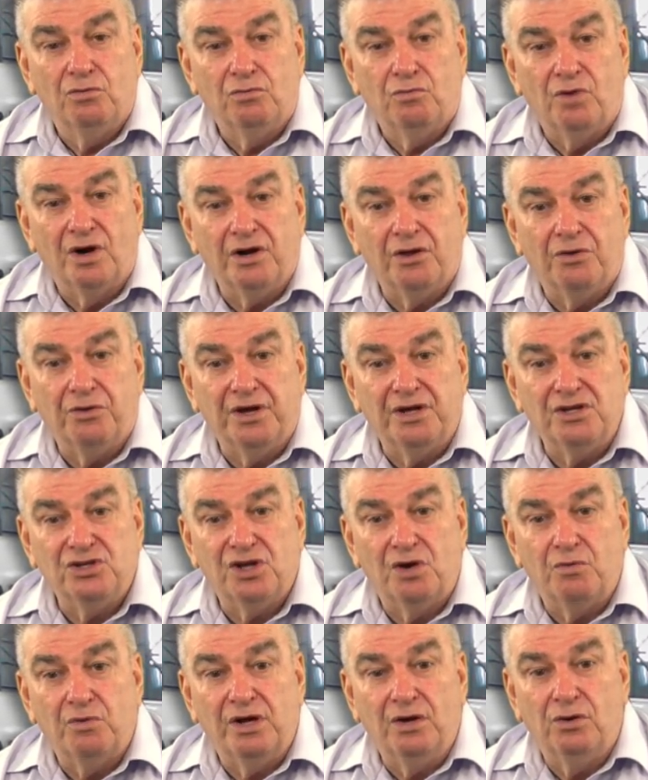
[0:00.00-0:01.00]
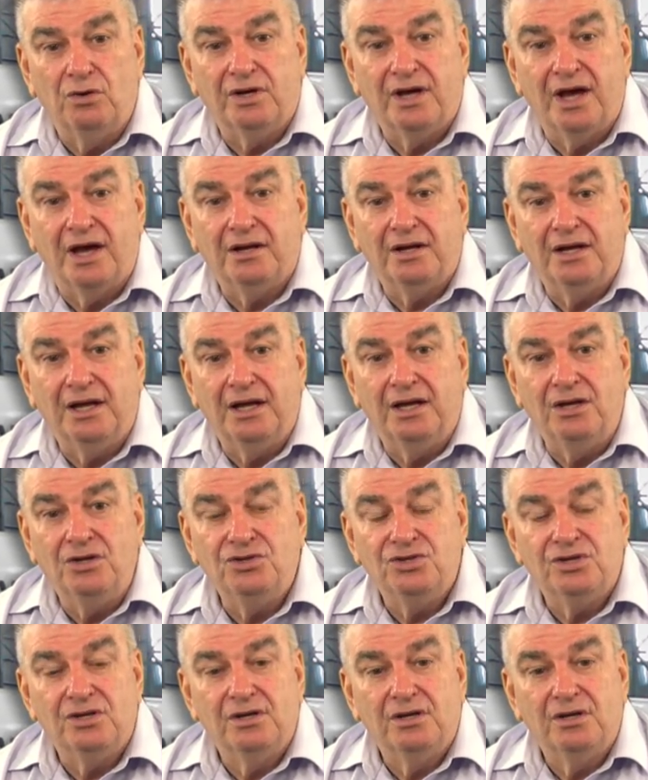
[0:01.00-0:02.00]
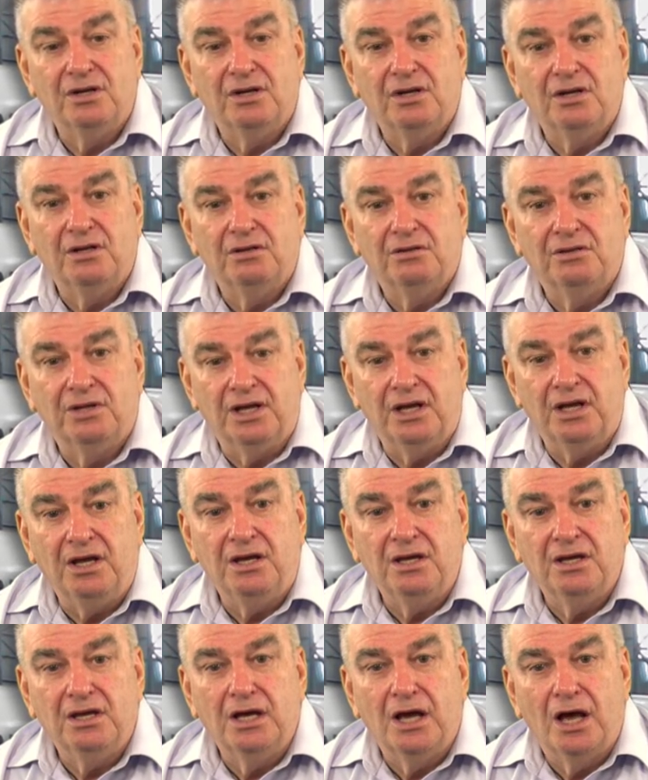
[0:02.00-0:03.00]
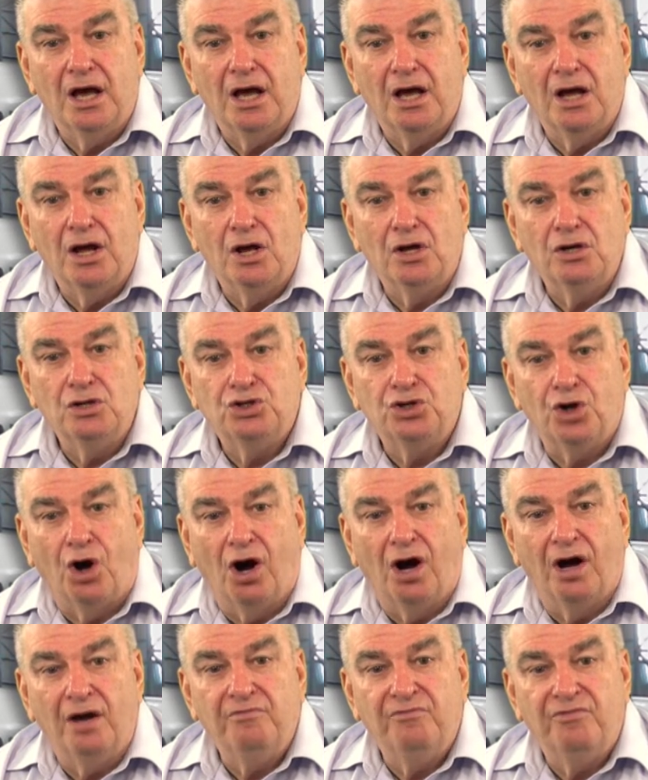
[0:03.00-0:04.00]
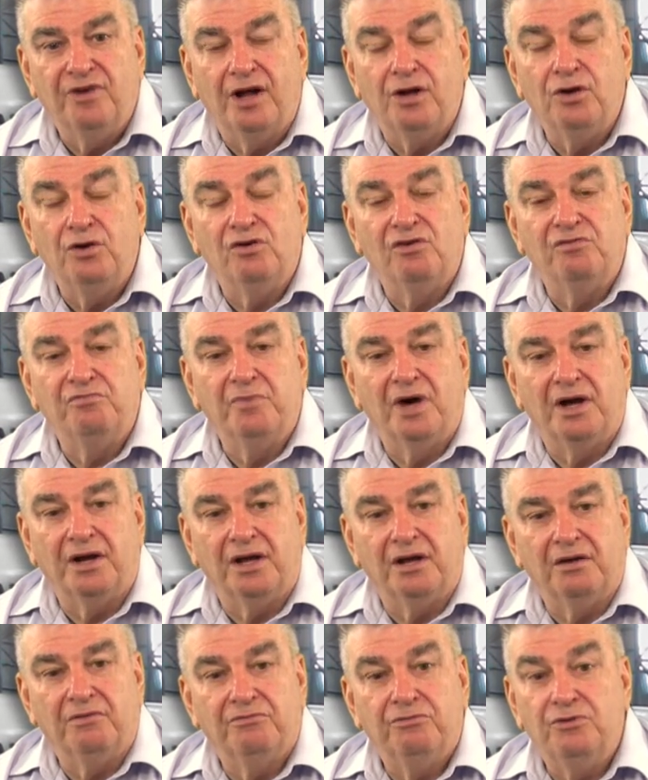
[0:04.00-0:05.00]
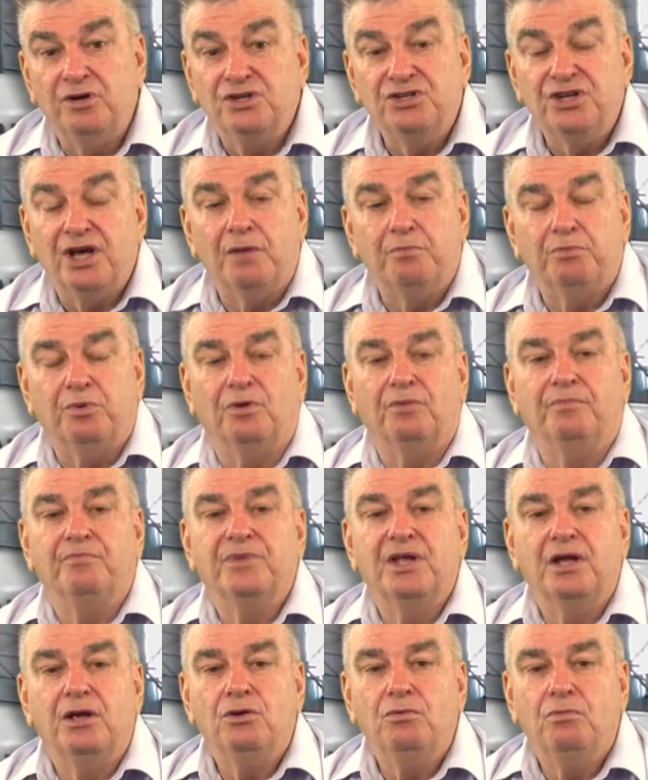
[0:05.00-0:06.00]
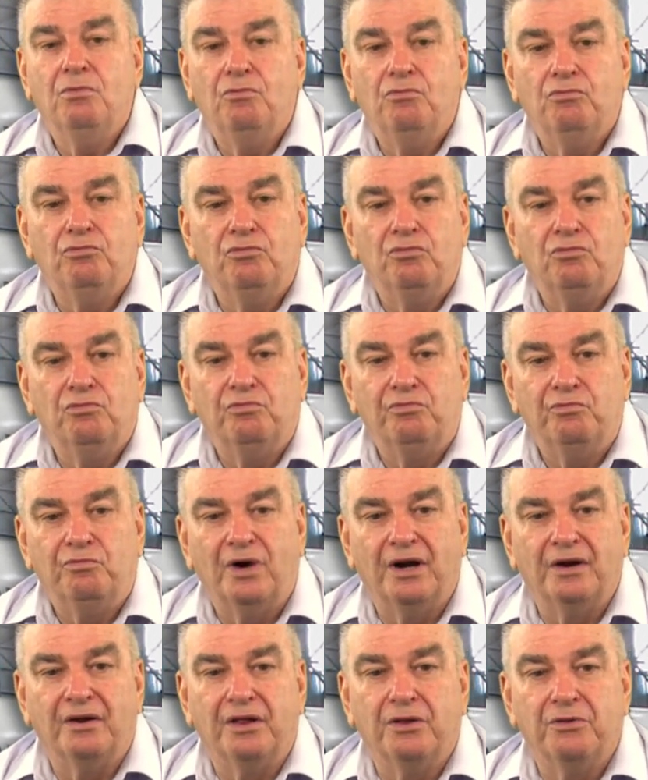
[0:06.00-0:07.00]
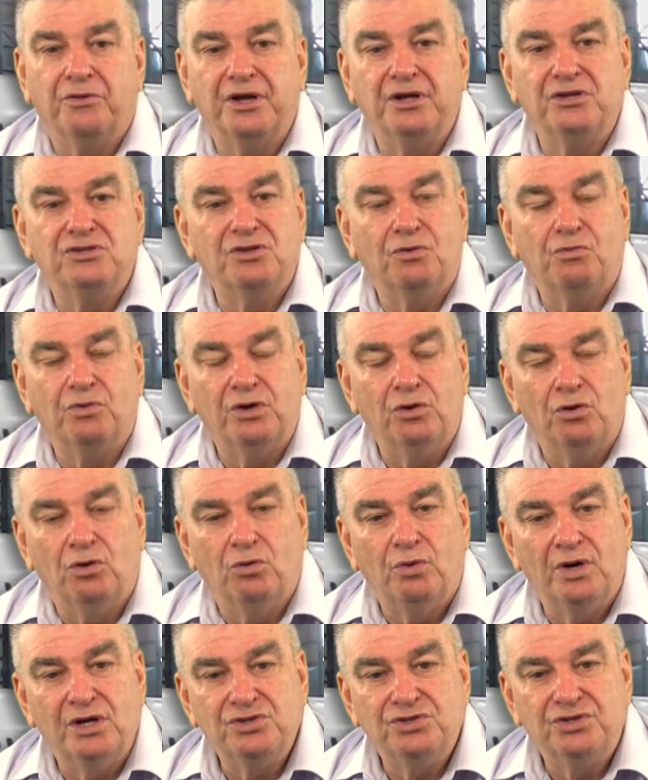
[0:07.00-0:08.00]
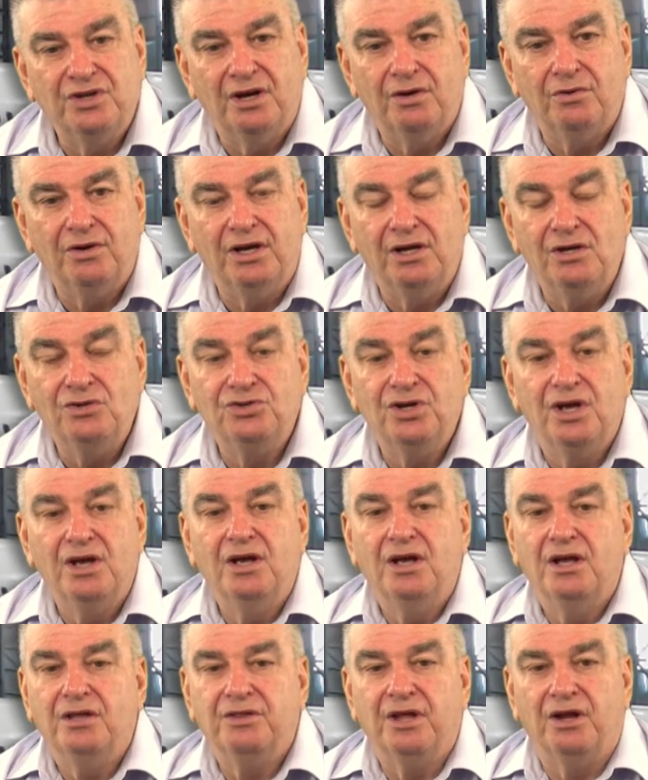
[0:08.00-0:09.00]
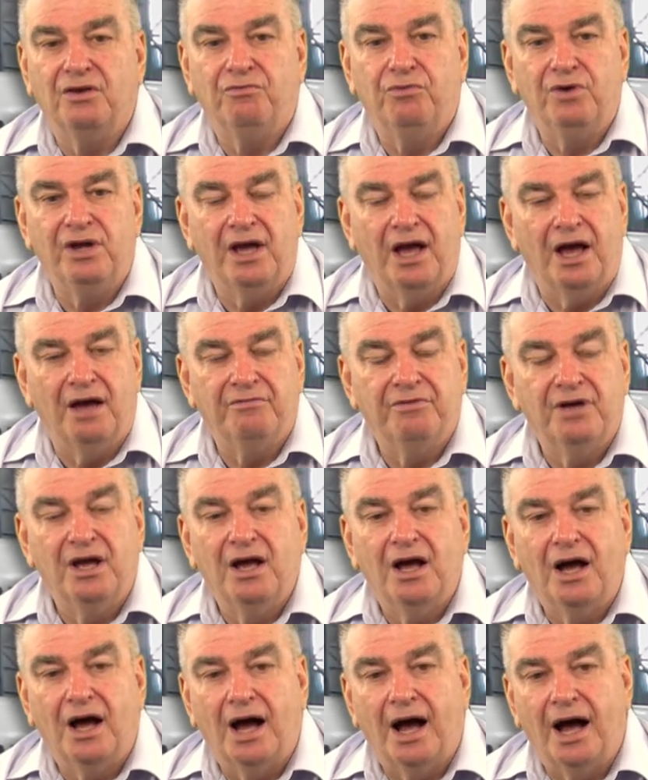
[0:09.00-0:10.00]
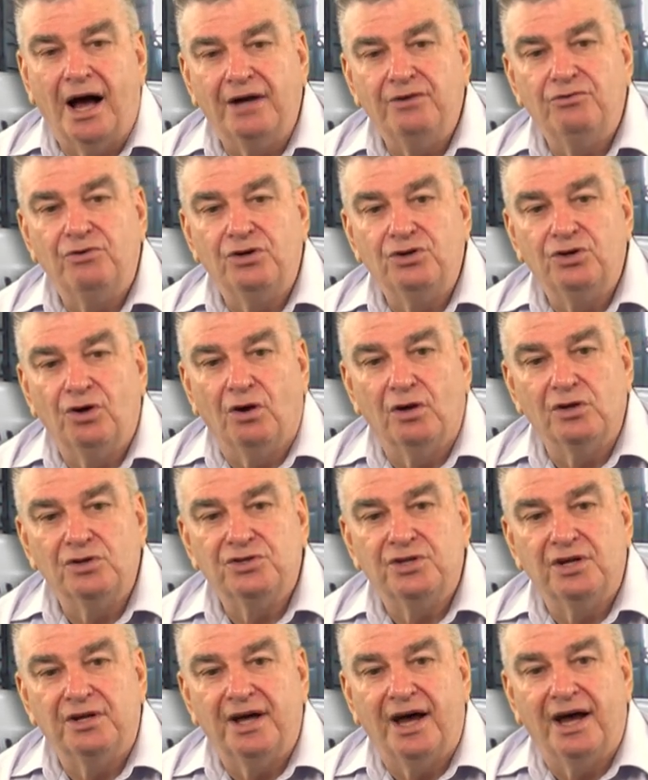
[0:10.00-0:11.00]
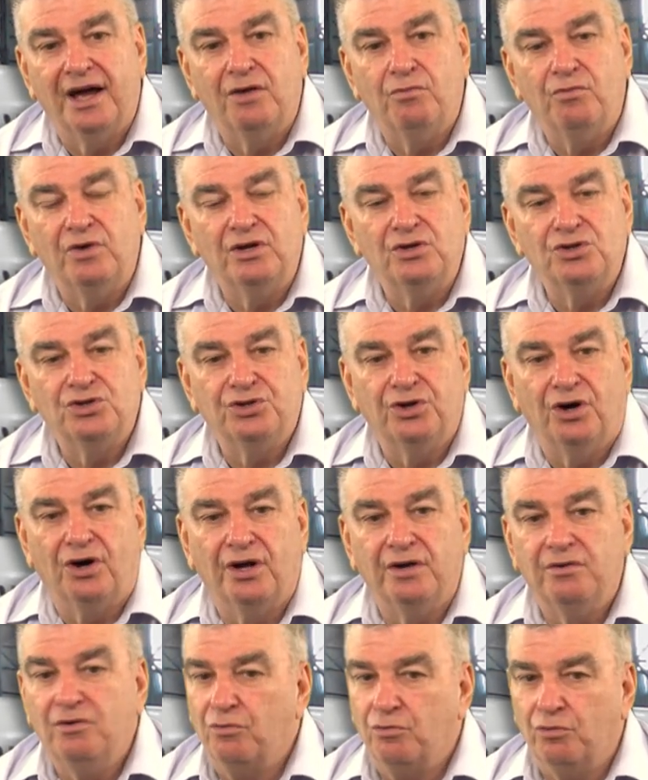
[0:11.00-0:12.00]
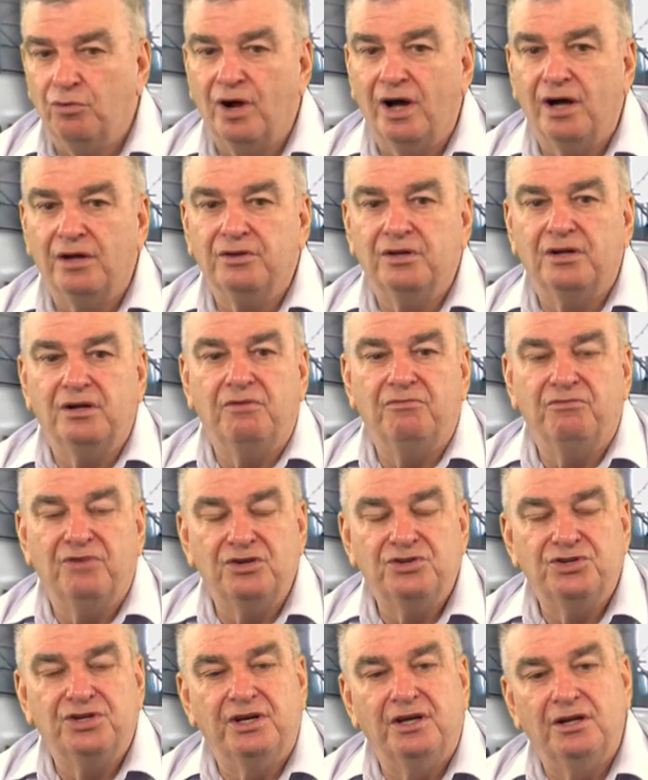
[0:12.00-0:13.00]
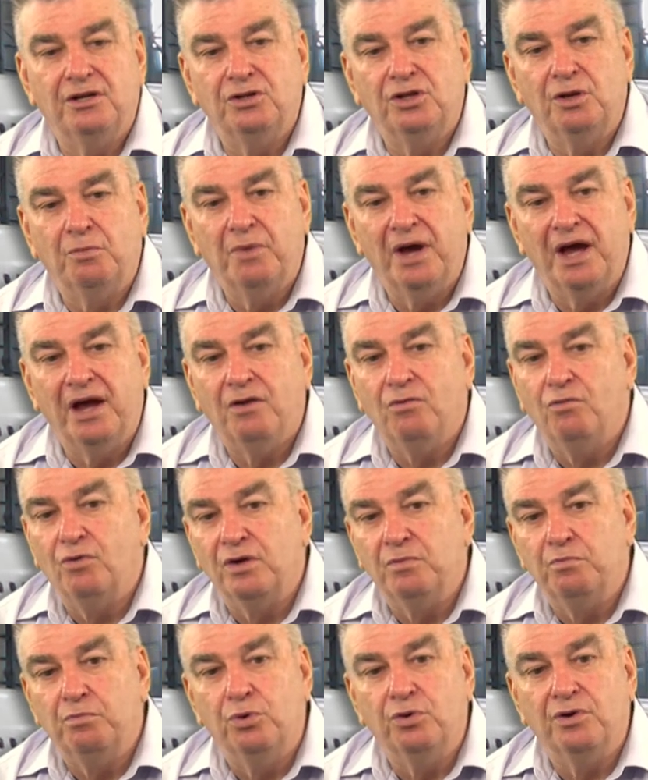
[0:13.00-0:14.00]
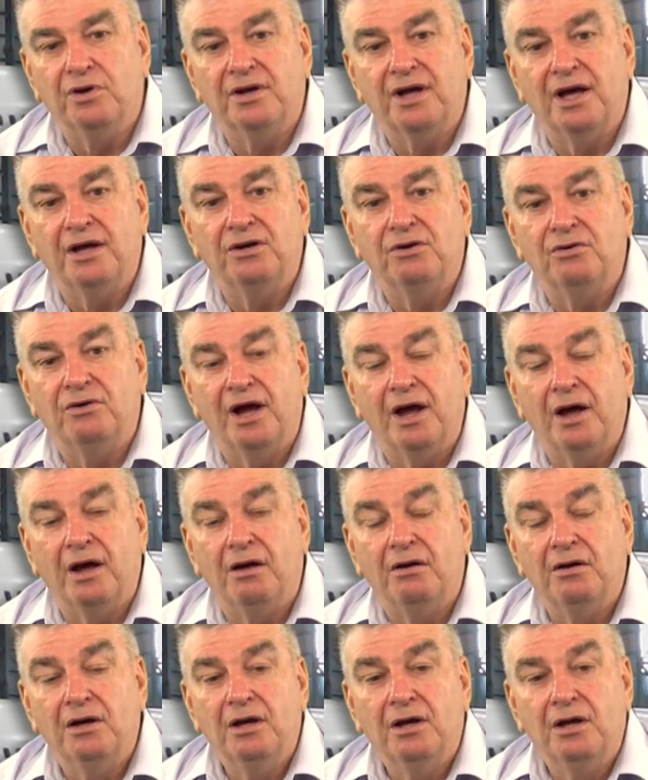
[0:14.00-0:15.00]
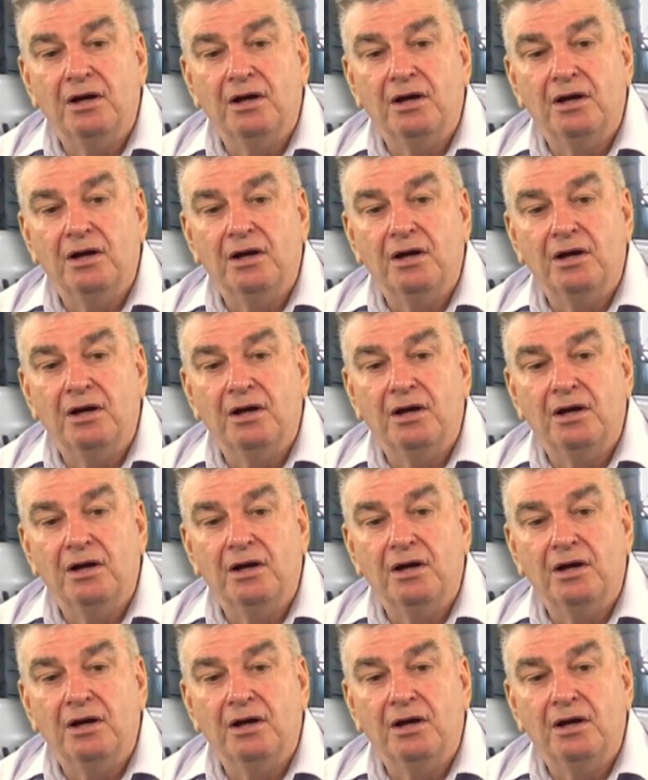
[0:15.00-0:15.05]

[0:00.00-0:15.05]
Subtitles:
One of the things that we look at is the time value of money. For example, one of the things that we always know is that if we have $100 today and we decide rather than investing it in the bank, we put it under our